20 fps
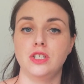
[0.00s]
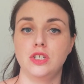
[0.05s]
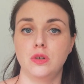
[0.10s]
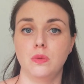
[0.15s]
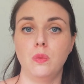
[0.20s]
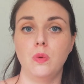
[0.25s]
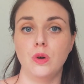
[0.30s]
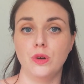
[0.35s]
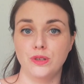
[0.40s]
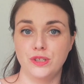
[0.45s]

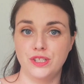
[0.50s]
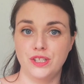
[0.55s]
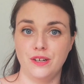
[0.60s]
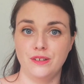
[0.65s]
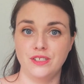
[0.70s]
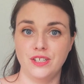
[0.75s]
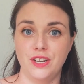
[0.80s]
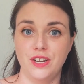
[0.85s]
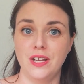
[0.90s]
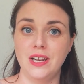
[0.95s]
towards
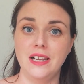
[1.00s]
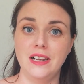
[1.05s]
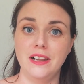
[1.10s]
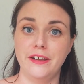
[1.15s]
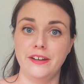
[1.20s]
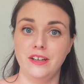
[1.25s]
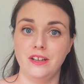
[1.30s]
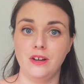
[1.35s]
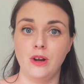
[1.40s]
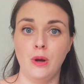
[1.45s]
those early
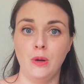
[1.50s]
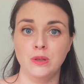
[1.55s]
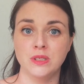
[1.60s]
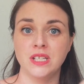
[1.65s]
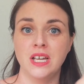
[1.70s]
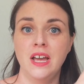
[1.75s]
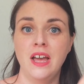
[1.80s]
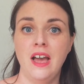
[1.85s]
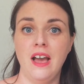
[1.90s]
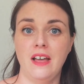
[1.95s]
learning goals,
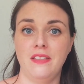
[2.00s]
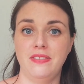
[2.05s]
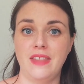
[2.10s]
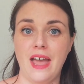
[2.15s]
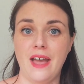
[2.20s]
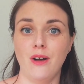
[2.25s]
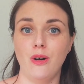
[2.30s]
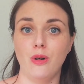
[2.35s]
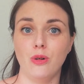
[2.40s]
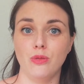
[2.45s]
and
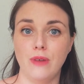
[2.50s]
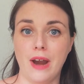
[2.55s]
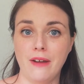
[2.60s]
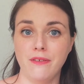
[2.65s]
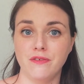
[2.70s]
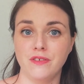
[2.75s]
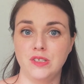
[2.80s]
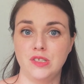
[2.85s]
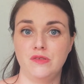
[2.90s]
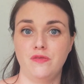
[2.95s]
they're all
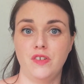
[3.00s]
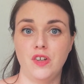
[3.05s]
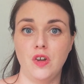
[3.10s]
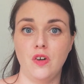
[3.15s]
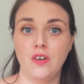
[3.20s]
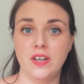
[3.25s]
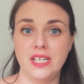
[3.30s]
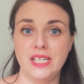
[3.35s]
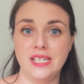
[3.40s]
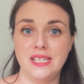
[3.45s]
referenced for
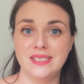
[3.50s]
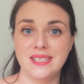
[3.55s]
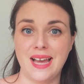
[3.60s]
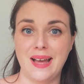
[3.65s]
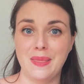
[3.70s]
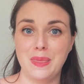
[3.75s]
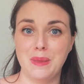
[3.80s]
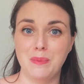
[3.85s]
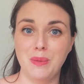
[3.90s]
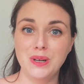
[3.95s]
your ease
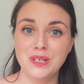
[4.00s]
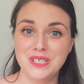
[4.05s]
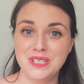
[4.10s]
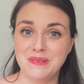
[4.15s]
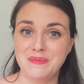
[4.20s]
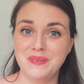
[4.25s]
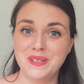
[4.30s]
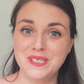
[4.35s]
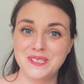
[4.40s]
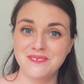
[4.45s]
at the bottom
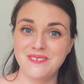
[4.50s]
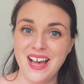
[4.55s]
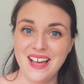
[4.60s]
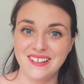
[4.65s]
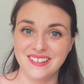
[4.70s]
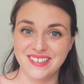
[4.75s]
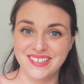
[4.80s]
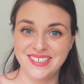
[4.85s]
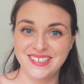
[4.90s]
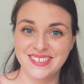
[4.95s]
as
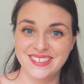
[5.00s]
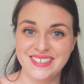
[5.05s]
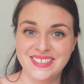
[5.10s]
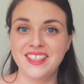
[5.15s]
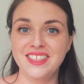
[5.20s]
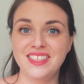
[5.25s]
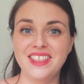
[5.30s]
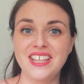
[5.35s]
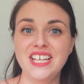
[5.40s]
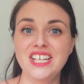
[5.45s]
well.
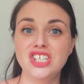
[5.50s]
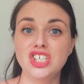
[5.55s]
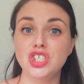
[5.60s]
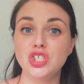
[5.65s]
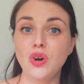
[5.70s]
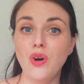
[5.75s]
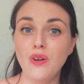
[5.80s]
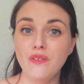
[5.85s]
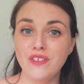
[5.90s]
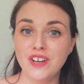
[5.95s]
The
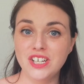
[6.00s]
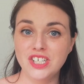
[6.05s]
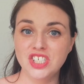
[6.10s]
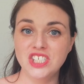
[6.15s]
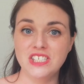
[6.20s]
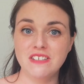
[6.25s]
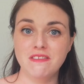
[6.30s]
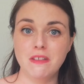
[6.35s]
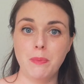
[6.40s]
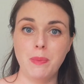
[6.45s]
short
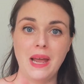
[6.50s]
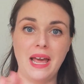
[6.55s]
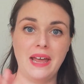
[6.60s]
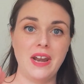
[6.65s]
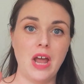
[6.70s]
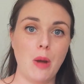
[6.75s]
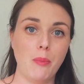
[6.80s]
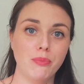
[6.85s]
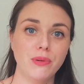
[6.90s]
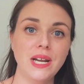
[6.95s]
versions of the plan
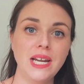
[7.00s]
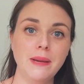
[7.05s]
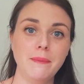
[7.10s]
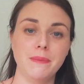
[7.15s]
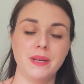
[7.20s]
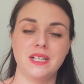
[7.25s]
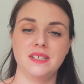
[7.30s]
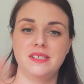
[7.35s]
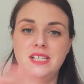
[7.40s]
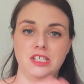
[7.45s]
are brilliant
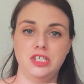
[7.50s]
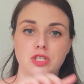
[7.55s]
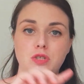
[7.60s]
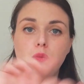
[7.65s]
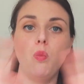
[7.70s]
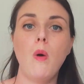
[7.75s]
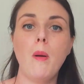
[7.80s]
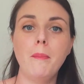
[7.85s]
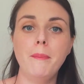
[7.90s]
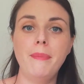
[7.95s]
because they're
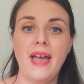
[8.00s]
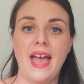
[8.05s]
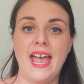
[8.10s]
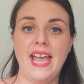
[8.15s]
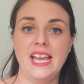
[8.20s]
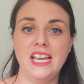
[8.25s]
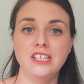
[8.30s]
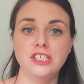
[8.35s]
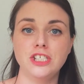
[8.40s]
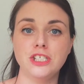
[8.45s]
just 1
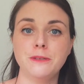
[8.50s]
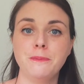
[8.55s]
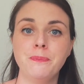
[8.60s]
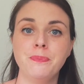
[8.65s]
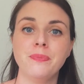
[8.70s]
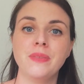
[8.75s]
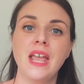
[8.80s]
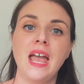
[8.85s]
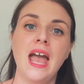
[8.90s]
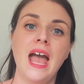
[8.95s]
page
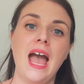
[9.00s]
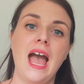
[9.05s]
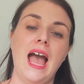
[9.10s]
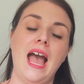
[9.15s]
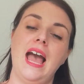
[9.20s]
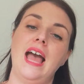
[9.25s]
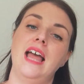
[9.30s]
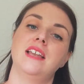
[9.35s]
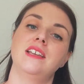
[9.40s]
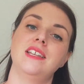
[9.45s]

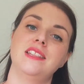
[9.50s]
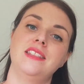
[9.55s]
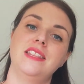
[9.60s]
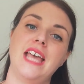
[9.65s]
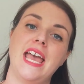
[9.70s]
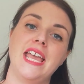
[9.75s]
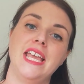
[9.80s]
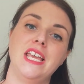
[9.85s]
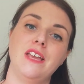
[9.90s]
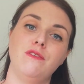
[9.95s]
and
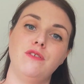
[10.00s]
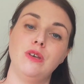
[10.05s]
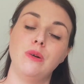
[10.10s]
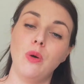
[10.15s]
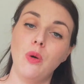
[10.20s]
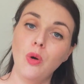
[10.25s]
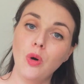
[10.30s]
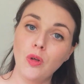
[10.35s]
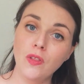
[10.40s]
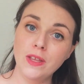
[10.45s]
they give you
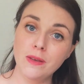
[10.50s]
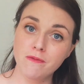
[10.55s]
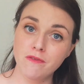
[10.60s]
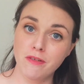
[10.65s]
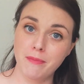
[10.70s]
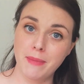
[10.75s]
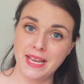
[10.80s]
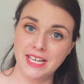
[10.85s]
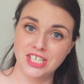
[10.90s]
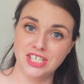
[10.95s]
all the
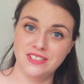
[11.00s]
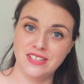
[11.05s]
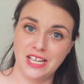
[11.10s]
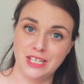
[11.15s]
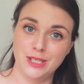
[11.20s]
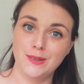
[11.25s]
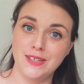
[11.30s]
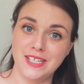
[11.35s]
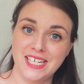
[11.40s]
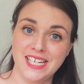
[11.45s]
information that
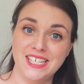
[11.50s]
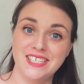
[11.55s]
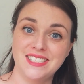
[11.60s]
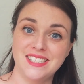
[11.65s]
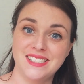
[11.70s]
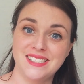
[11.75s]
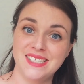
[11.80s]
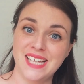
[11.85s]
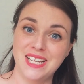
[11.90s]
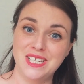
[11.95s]
you need
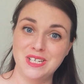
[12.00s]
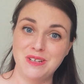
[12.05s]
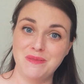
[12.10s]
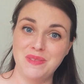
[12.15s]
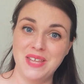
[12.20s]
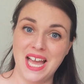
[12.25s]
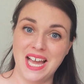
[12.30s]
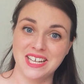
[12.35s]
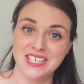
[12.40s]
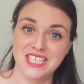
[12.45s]
to set up
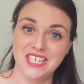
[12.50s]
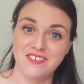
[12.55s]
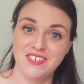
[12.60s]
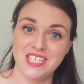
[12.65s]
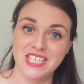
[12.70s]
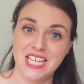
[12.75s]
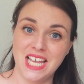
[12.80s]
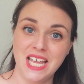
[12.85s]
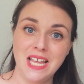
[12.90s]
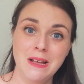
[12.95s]
the
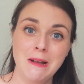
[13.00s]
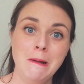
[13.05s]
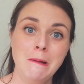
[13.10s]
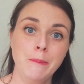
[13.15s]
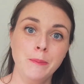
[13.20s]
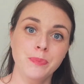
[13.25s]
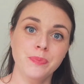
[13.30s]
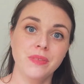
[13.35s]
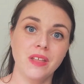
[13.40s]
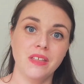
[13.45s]
activity,
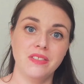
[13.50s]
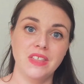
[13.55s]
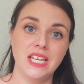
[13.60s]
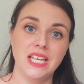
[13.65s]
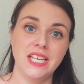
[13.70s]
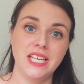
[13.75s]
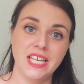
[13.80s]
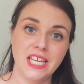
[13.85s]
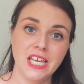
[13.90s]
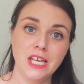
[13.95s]

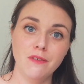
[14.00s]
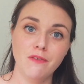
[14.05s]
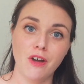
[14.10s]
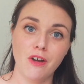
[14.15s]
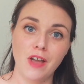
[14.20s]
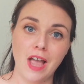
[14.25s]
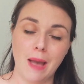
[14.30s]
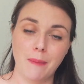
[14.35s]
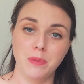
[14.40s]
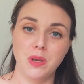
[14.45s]
the key
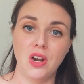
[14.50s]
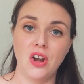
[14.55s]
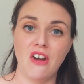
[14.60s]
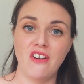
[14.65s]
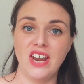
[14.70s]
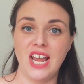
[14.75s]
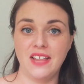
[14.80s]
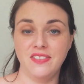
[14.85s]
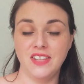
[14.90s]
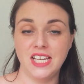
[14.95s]

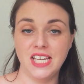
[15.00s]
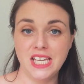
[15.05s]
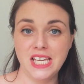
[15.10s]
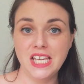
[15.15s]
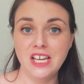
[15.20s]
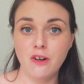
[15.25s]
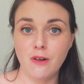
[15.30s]
vocabulary and the key